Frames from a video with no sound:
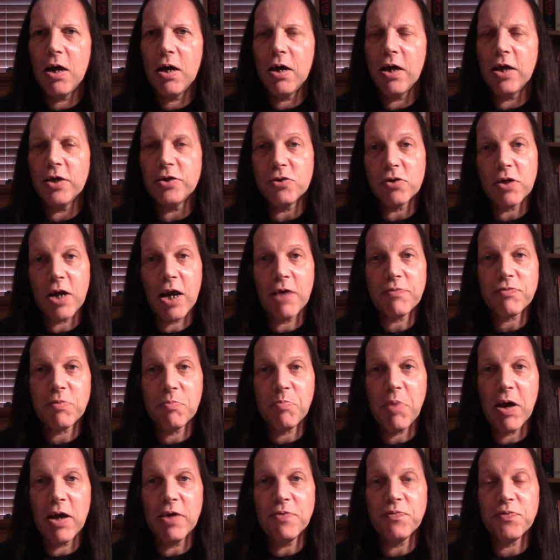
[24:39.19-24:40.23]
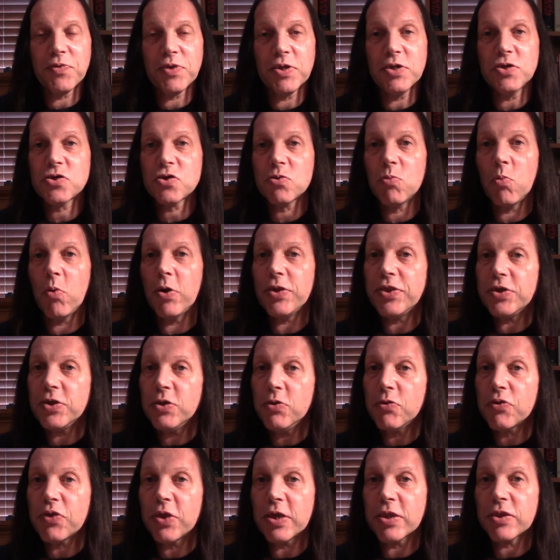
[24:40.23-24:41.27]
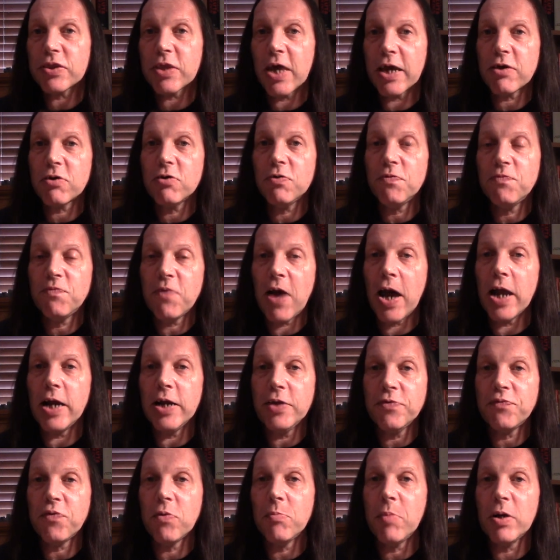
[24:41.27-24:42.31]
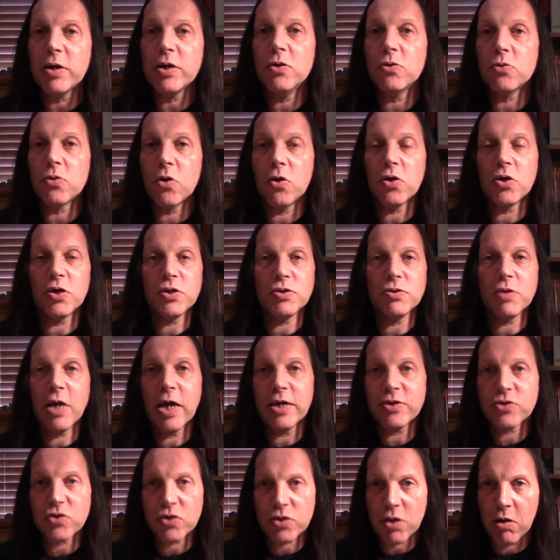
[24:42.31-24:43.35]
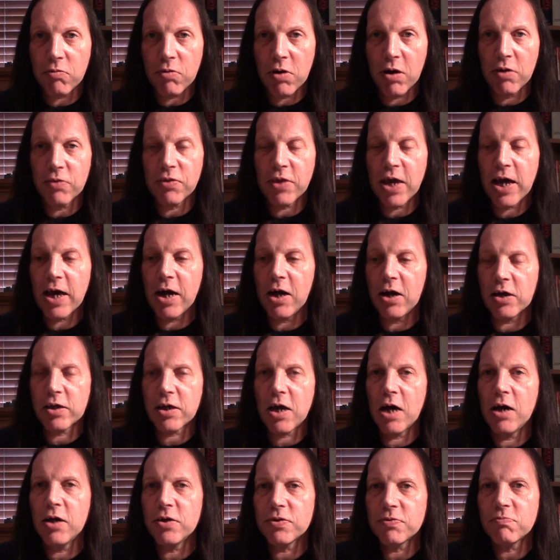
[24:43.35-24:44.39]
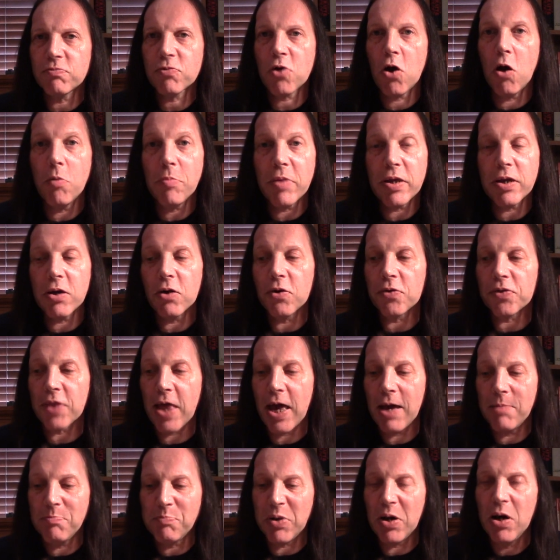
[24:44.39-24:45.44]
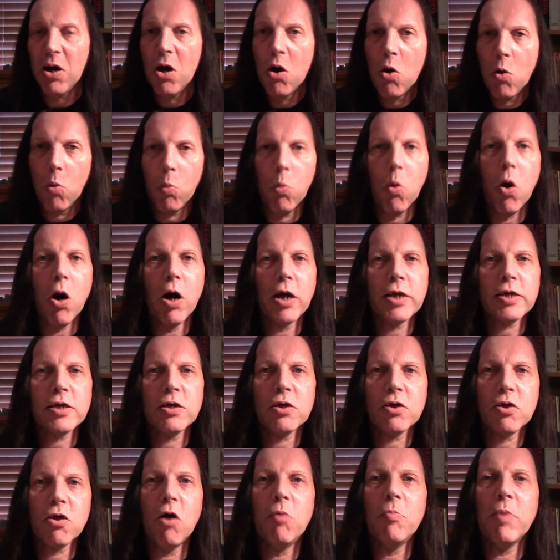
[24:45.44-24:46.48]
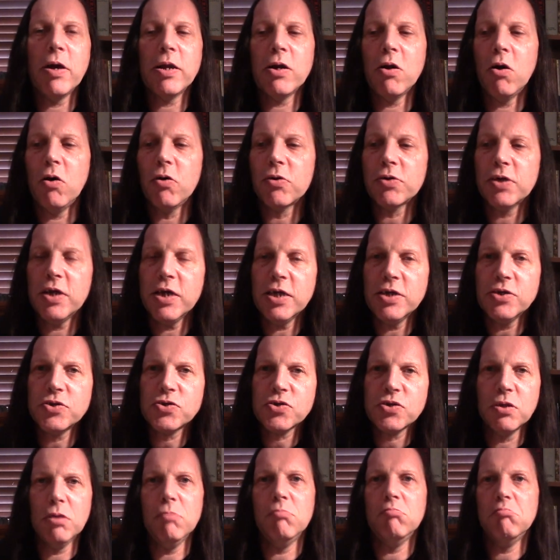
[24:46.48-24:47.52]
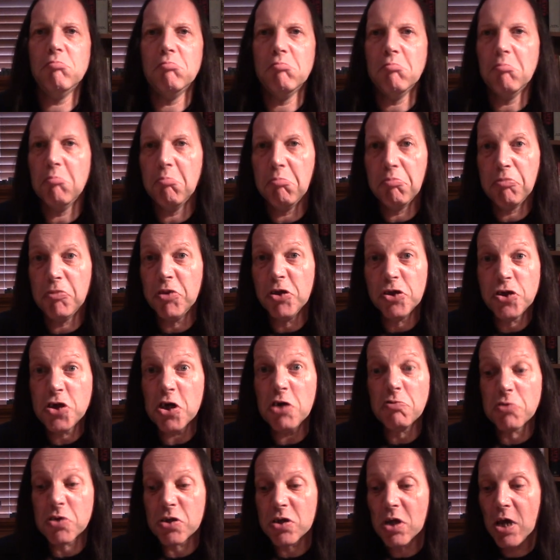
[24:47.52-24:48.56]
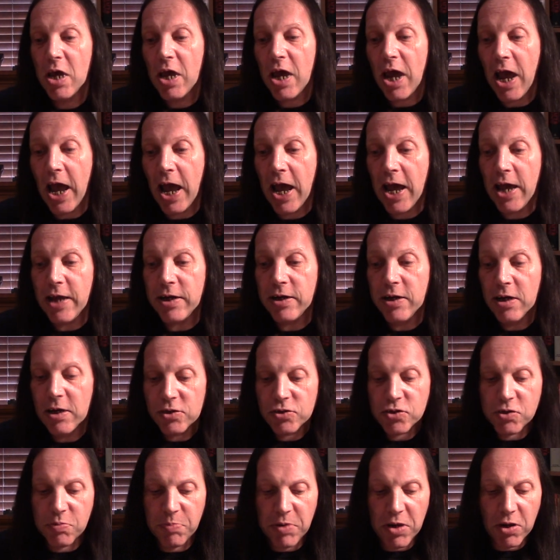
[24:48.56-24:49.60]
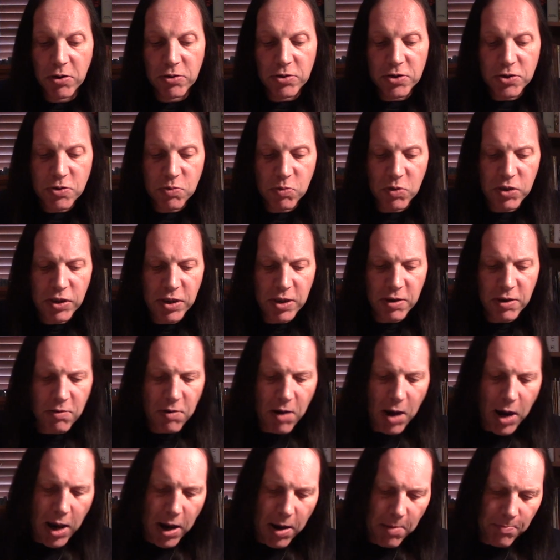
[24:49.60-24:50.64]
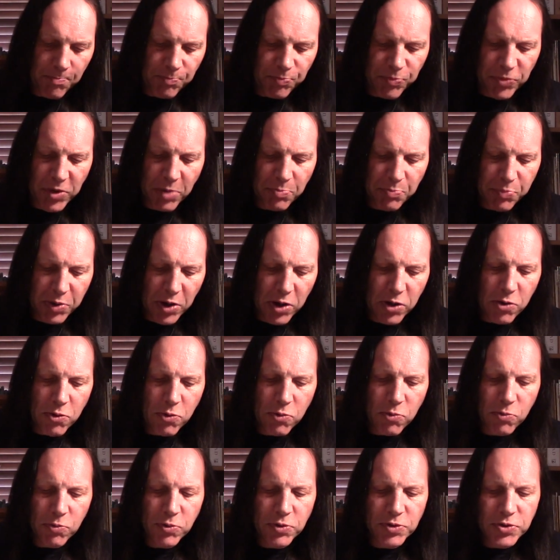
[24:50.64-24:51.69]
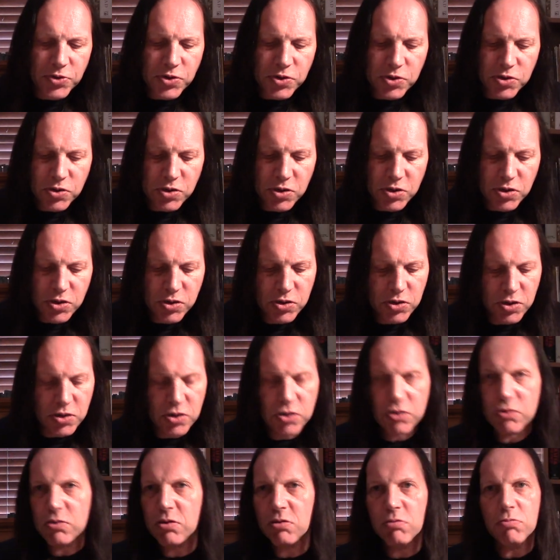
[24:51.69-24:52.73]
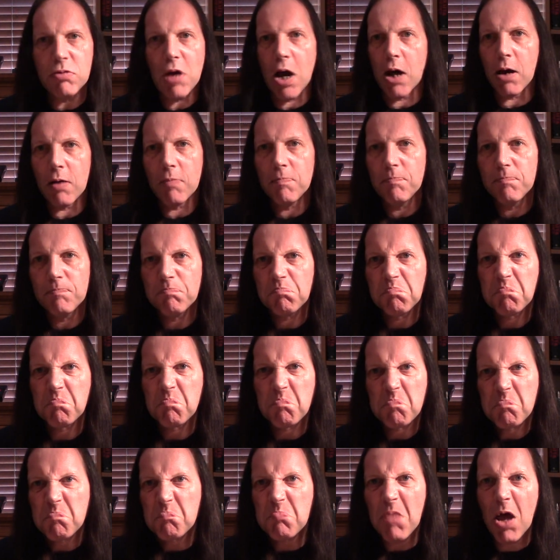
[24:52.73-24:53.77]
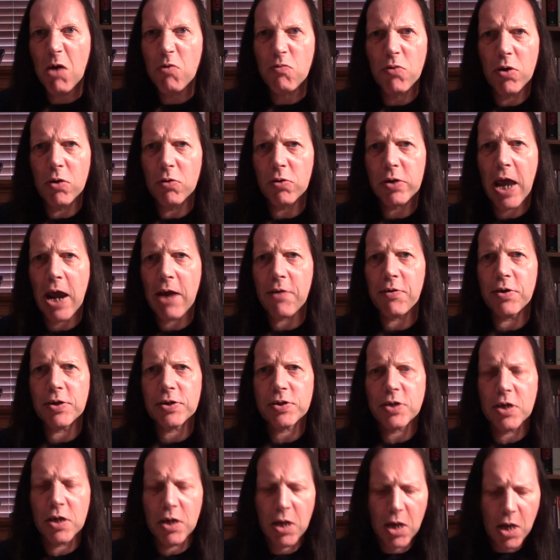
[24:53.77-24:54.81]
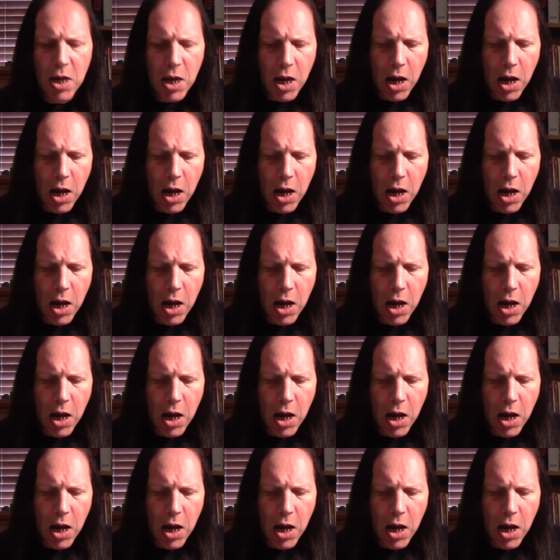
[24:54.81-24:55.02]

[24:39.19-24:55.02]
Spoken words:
are you going to have to pay for these to whether you think they're good value for money or not. And as I don't know that, I can't comment on that. But what I can comment on is the juice. And to be honest with you, the Bleu was just too young. No real character.